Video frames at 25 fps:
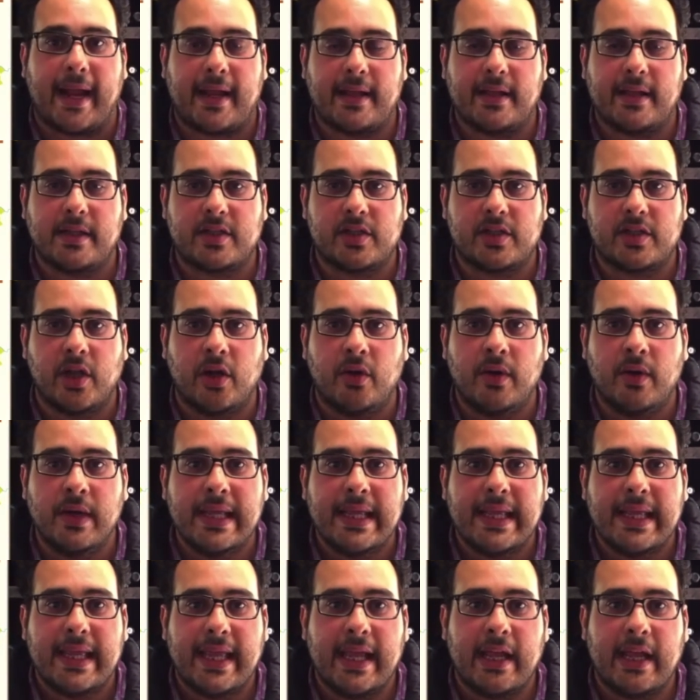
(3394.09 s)
So
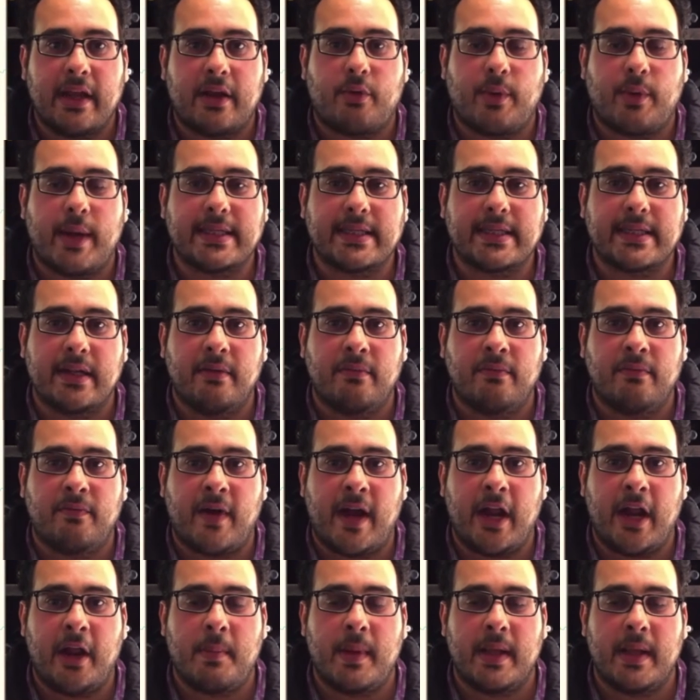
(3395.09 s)
it creates an
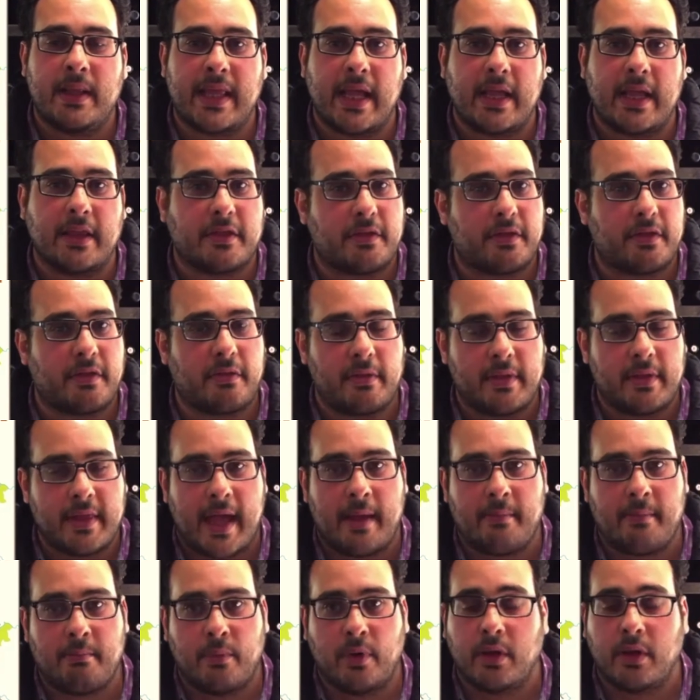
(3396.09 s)
environment that, that
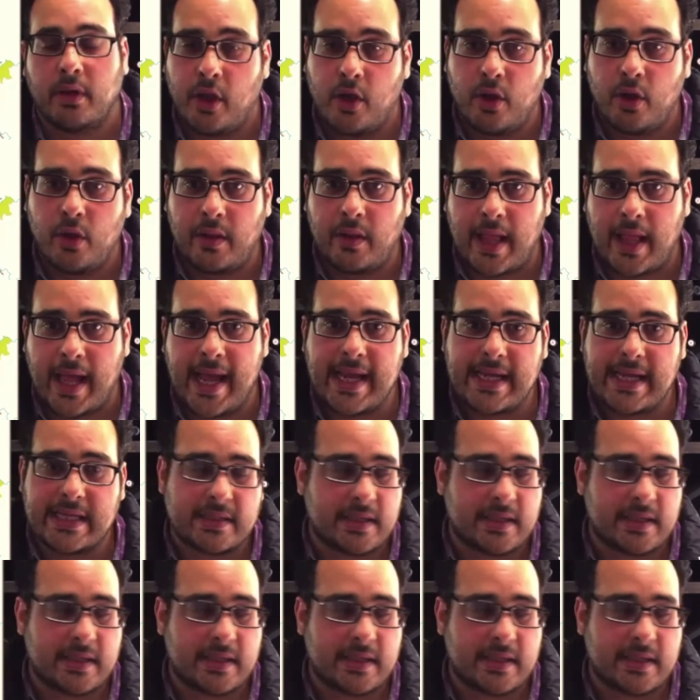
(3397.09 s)
Merlot likes.